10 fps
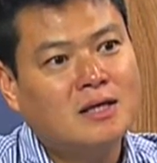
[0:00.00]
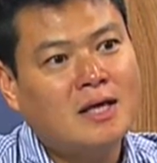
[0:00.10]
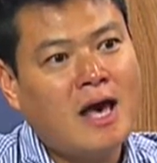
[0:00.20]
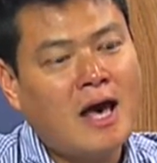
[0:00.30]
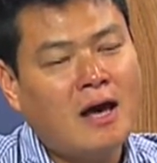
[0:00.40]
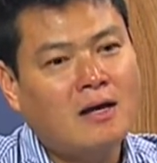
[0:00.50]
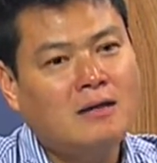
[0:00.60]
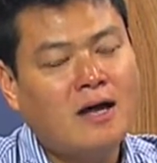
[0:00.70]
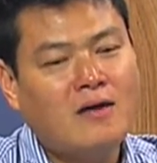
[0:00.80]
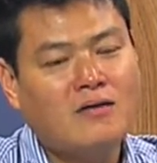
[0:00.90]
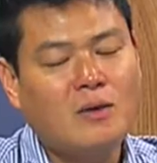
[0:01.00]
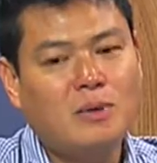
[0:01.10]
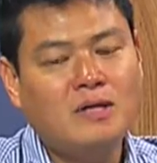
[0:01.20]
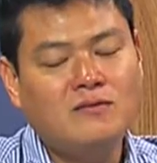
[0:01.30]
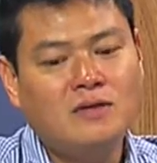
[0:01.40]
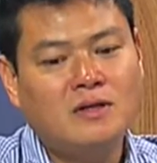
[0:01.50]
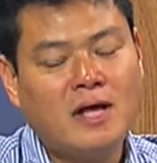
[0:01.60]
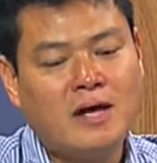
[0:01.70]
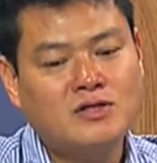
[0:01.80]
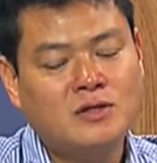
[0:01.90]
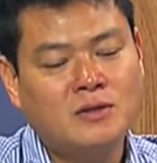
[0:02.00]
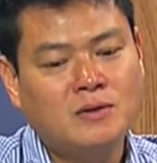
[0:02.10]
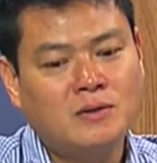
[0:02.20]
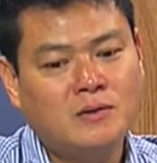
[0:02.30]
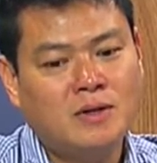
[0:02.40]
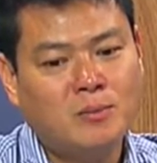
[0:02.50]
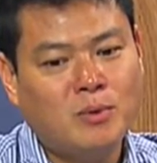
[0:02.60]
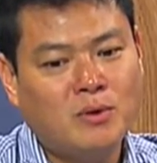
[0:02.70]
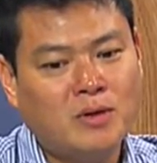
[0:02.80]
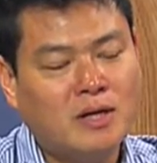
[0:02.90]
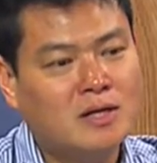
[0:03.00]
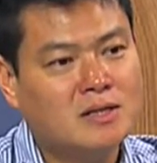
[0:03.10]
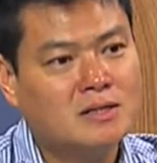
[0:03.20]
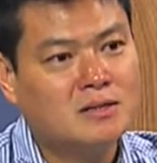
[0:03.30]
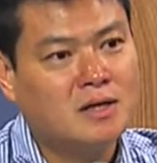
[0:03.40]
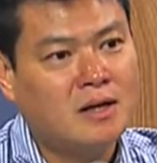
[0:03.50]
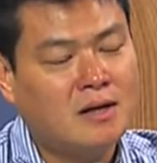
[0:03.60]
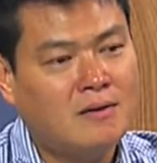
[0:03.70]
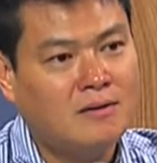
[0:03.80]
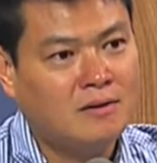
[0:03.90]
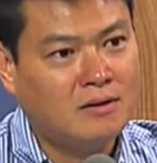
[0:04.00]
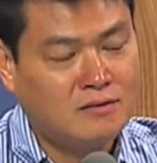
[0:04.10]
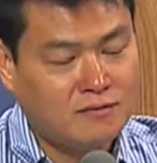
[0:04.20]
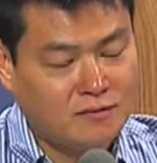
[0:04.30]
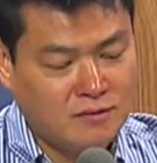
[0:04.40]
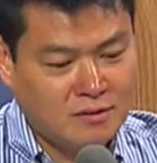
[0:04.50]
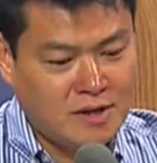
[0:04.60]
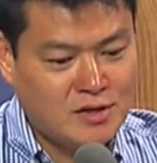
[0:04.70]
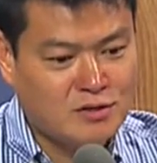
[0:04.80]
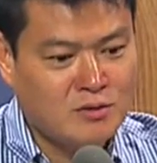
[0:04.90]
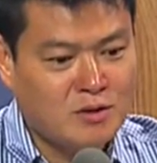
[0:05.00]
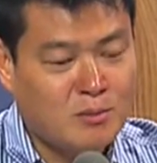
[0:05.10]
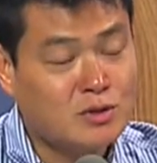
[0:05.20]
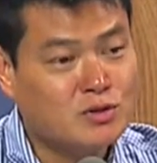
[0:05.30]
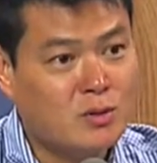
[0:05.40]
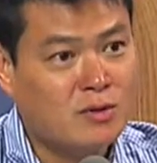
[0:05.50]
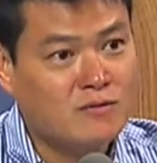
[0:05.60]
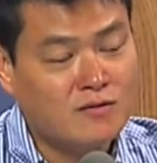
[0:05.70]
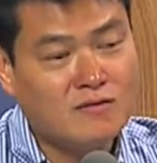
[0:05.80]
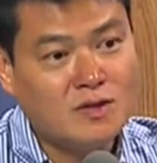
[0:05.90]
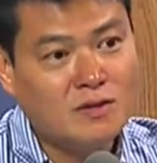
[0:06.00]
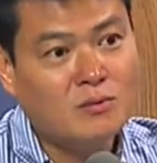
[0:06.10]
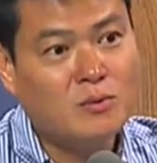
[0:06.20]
Yeah, and I believe the national number is the national number is 250.